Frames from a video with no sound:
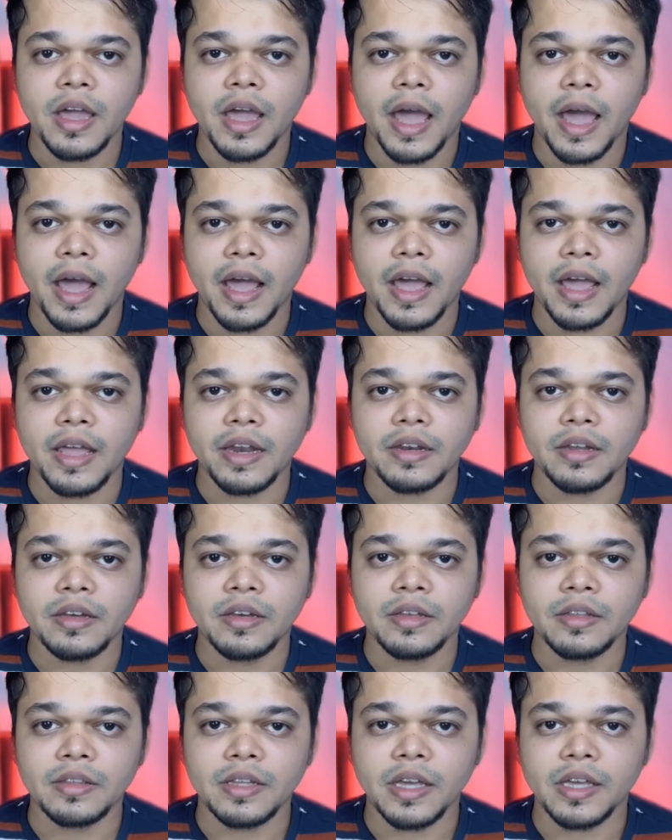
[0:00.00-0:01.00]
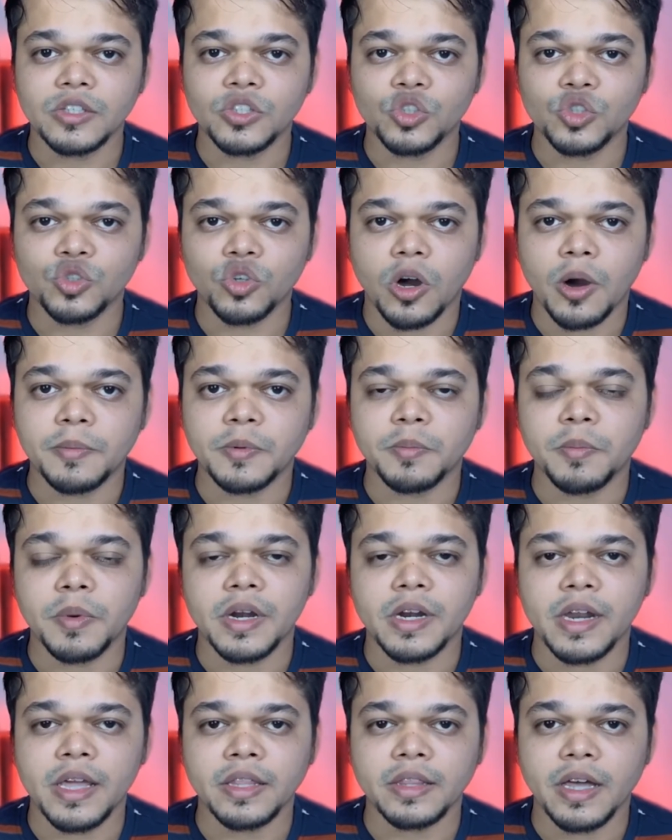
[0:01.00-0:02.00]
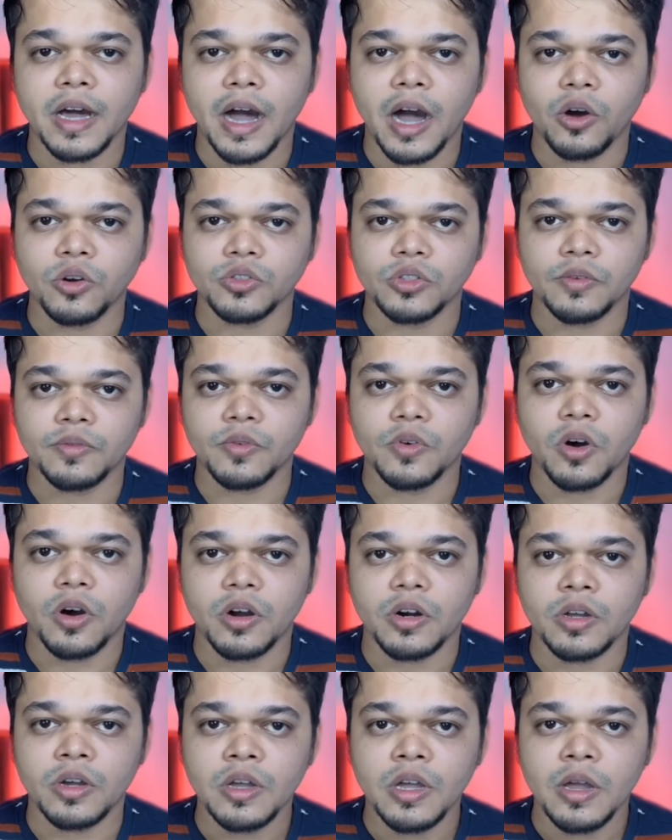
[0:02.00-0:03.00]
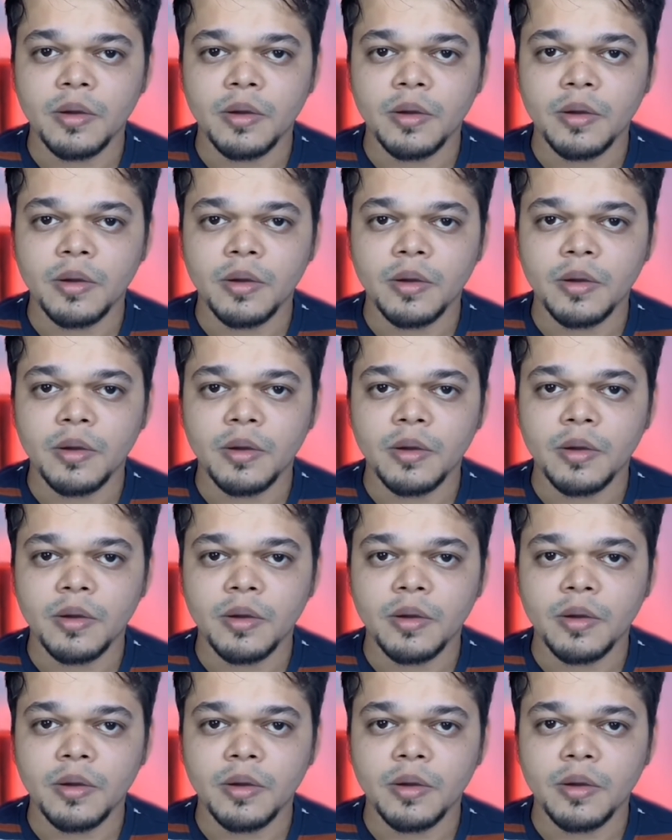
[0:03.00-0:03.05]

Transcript: and they stopped building the house of God.